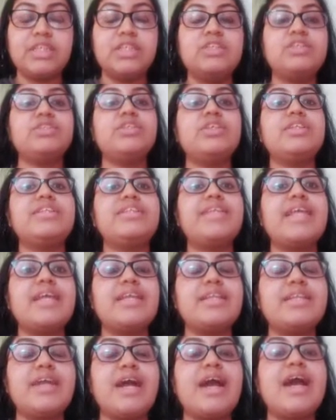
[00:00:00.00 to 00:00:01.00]
So
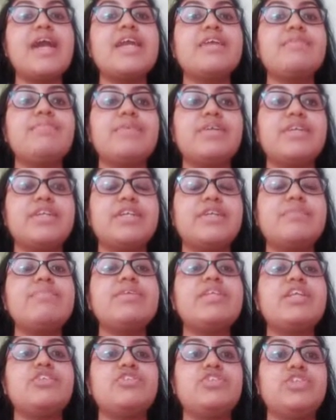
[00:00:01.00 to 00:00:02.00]
then I become
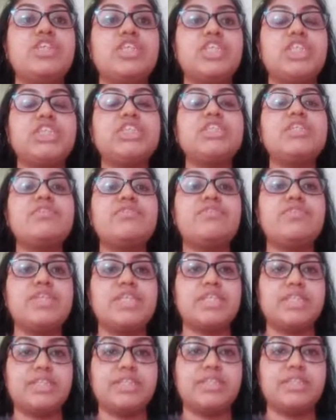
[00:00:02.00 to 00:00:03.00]
an educational
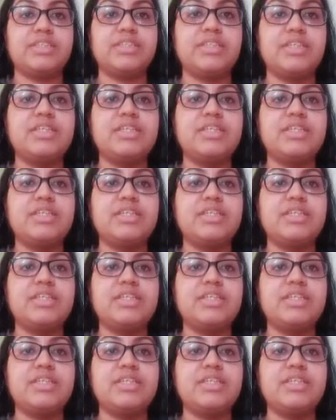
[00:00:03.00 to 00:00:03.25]
influencer.